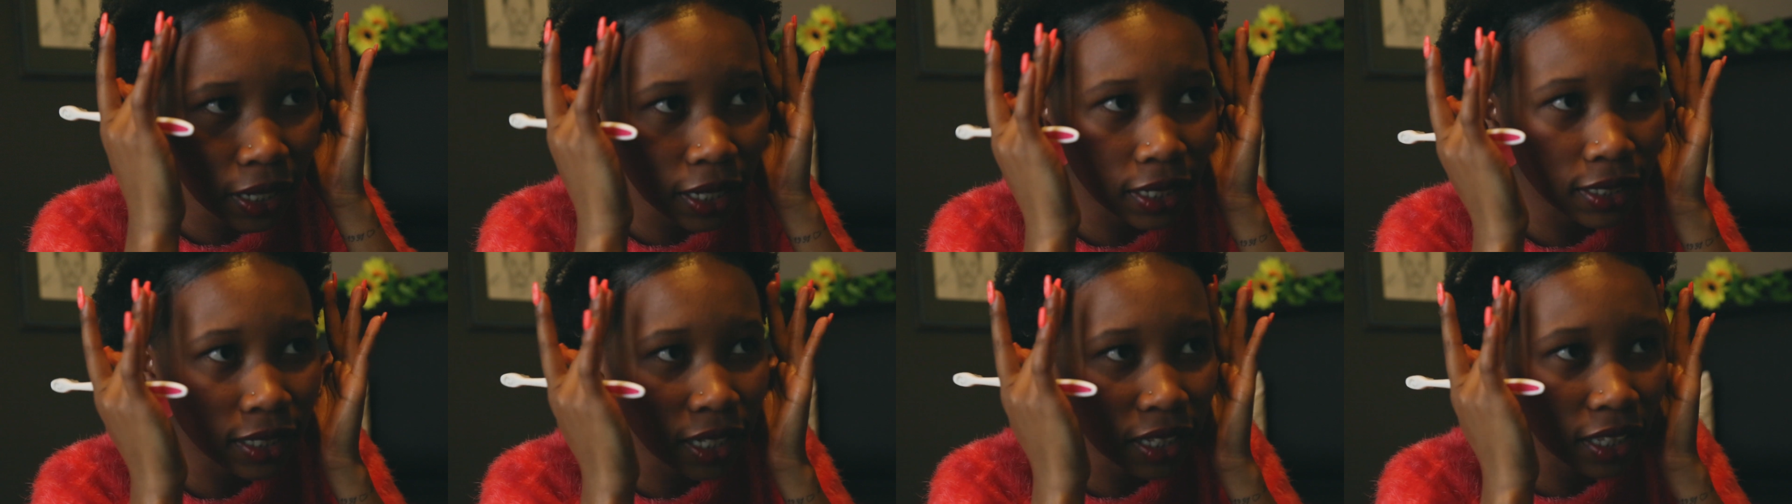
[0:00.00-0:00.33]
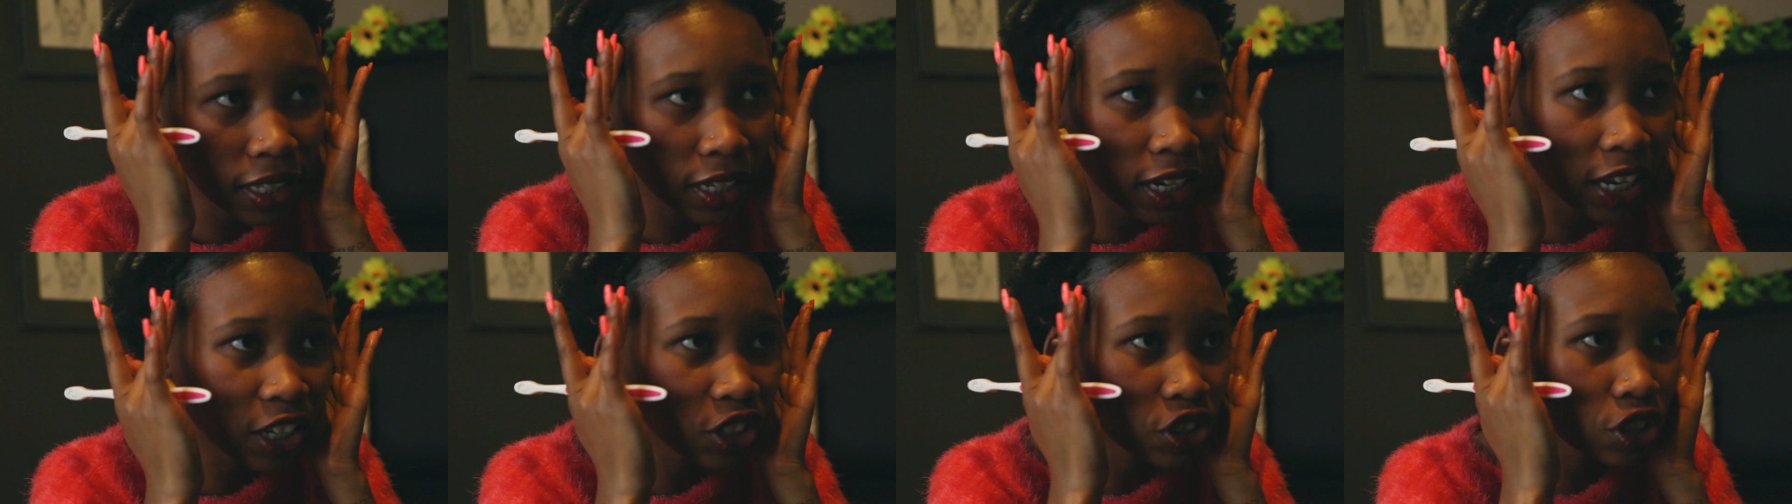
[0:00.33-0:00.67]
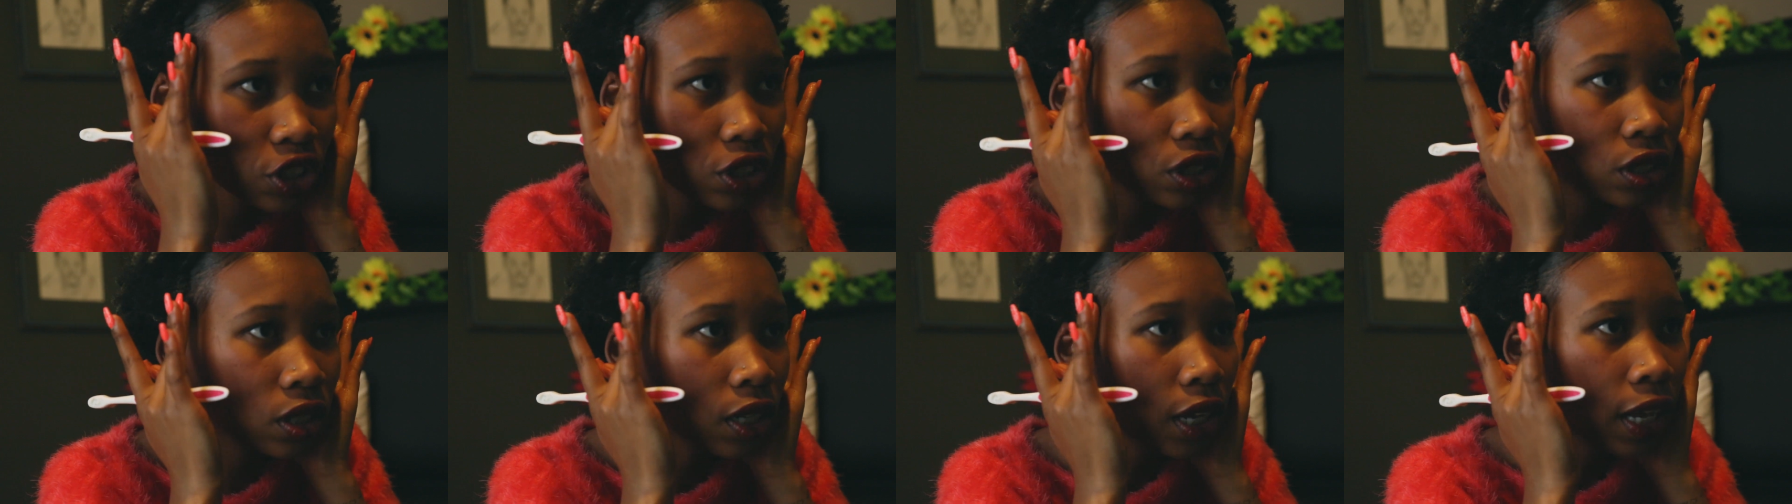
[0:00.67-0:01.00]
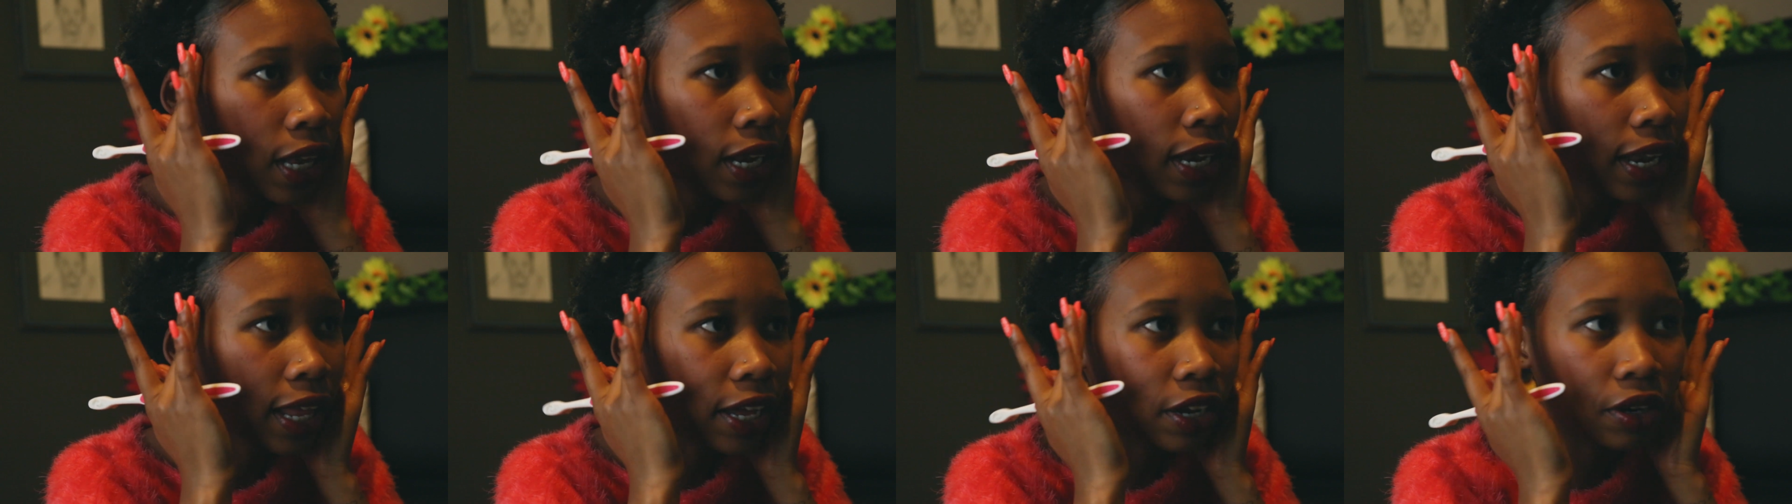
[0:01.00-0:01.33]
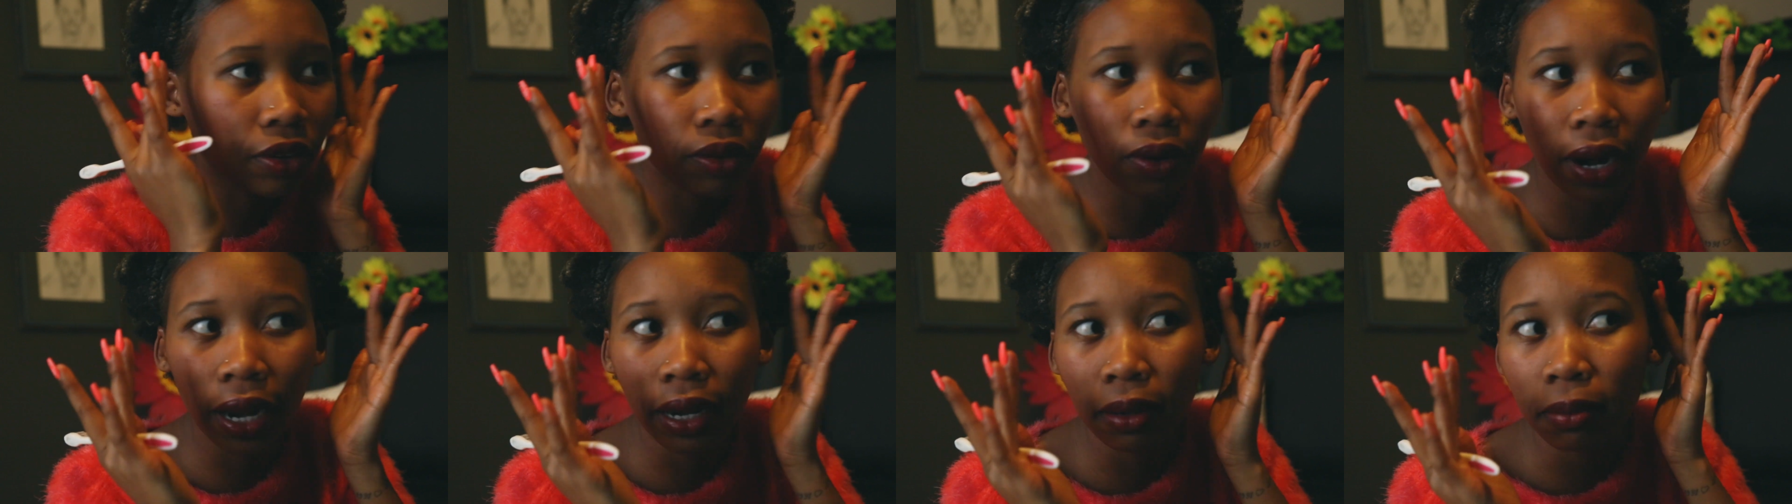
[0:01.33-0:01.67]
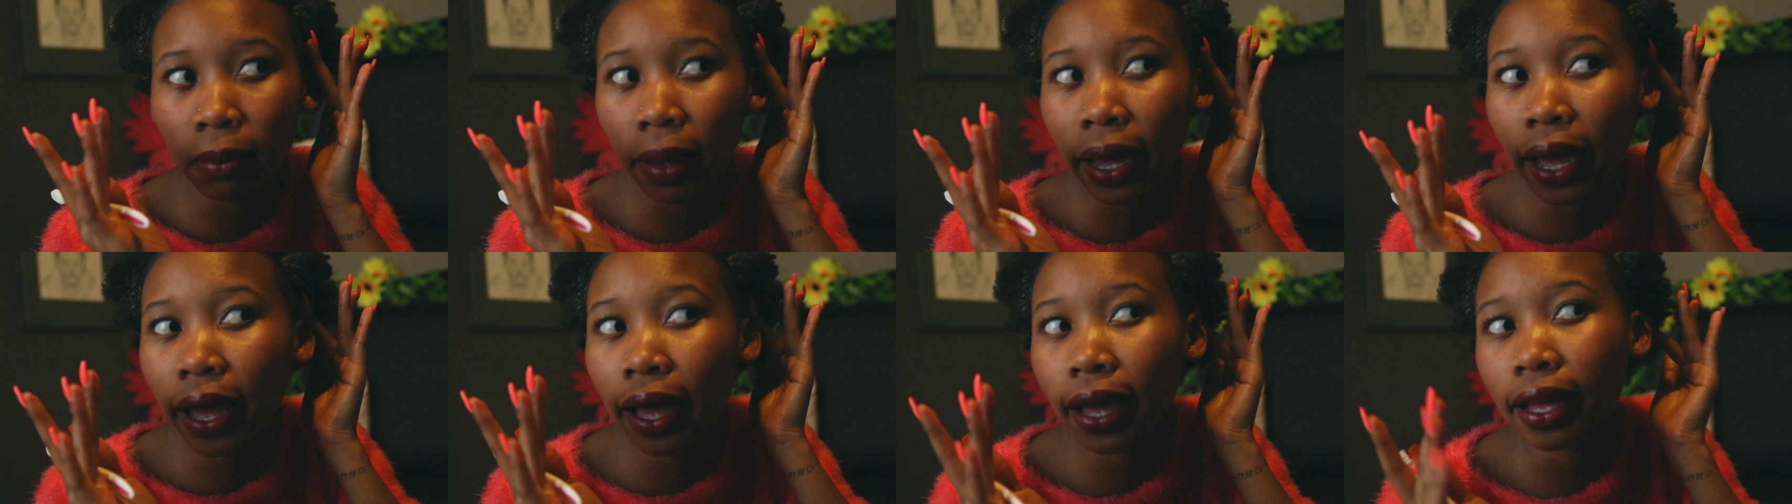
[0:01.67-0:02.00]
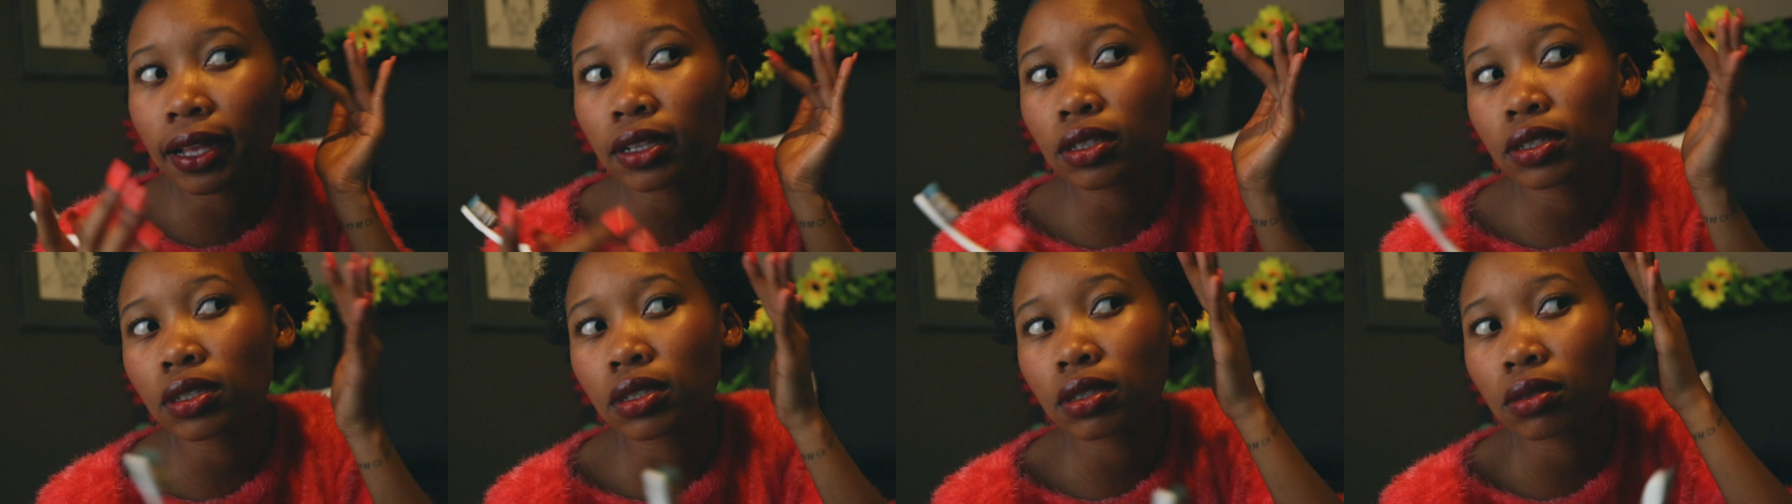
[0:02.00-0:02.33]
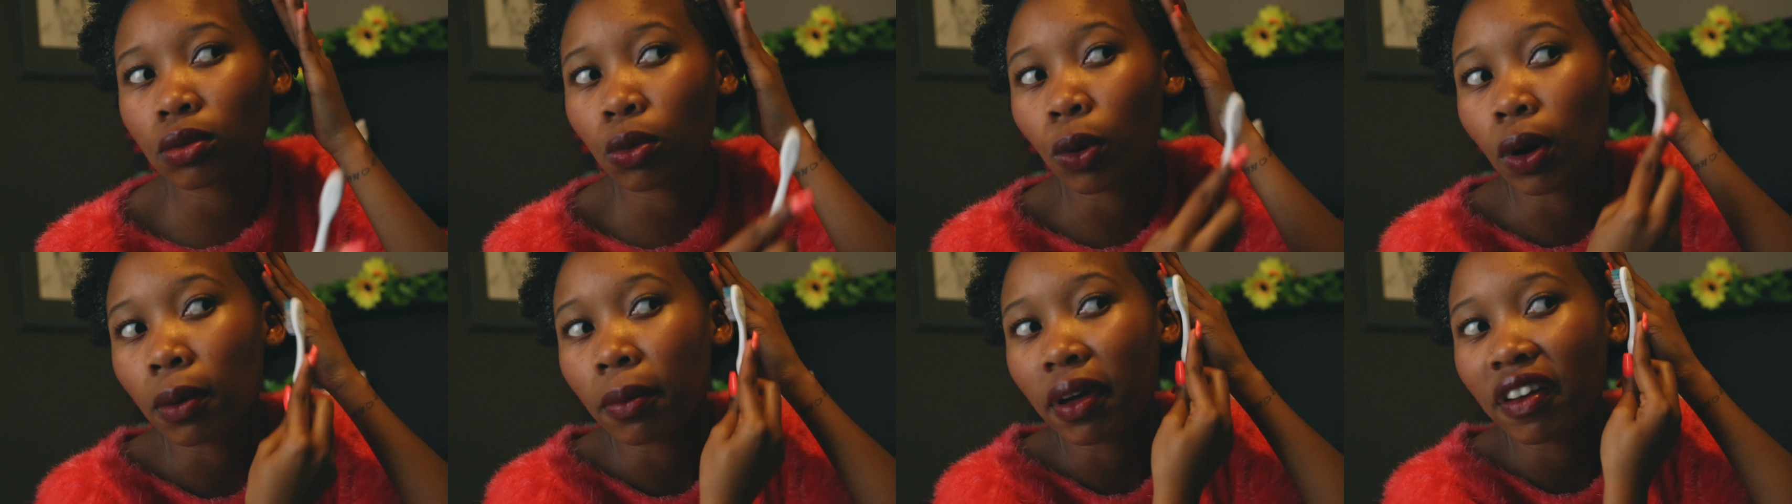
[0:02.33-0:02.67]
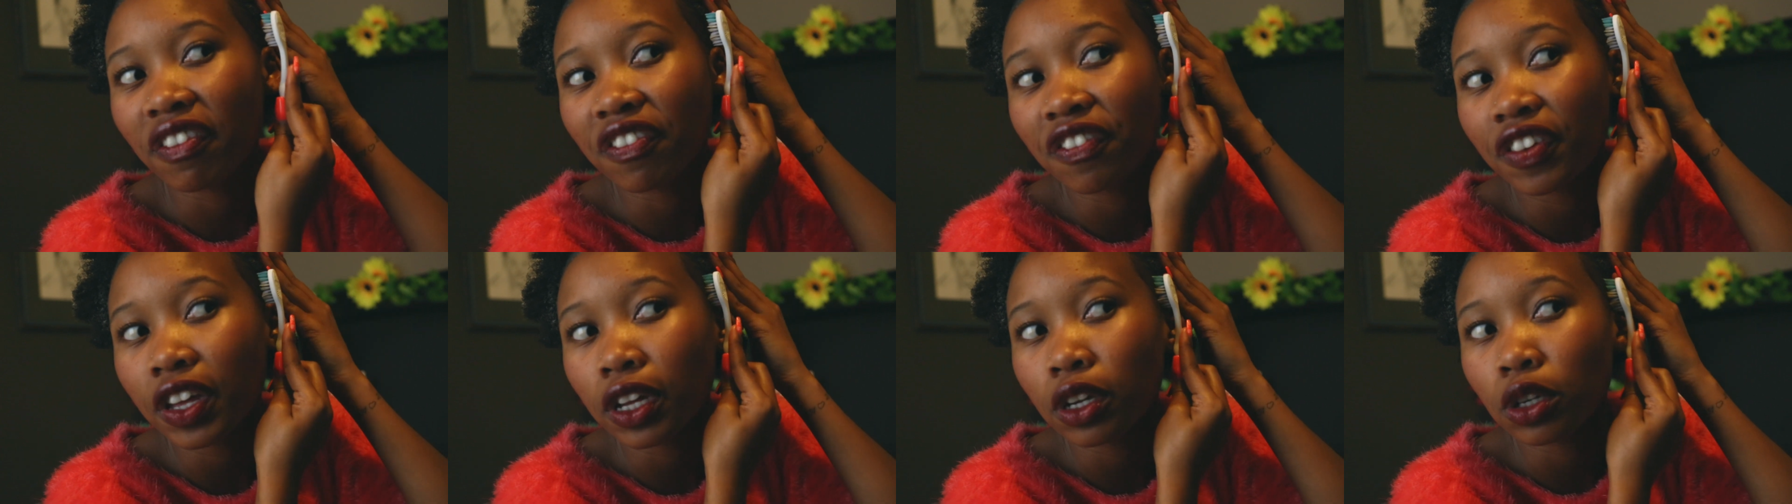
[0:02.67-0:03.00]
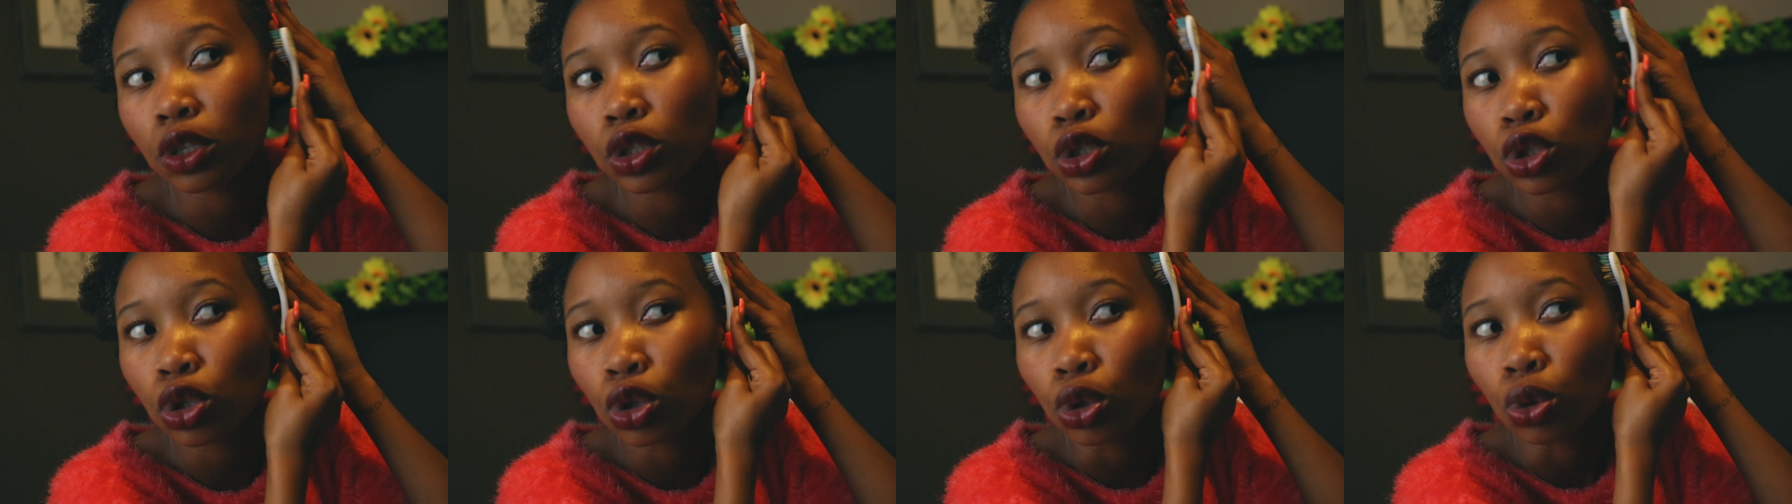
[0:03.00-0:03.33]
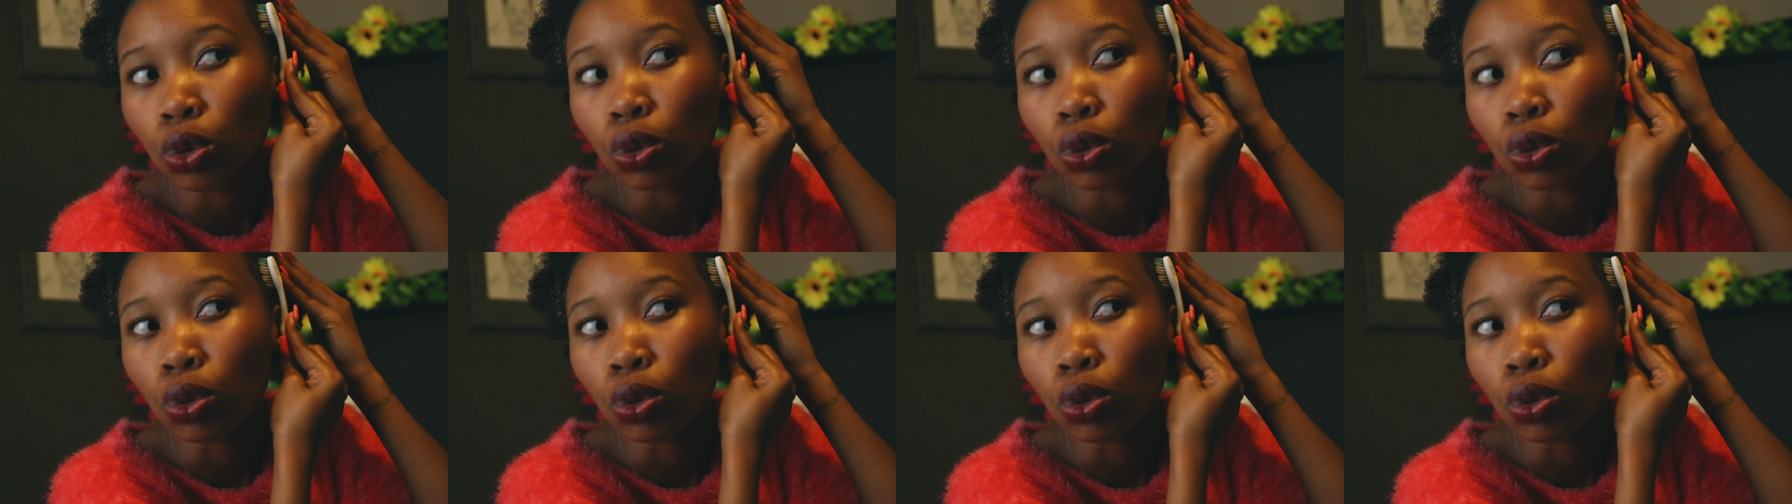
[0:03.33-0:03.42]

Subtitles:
it. And then I just, like, run my hands or well, my fingers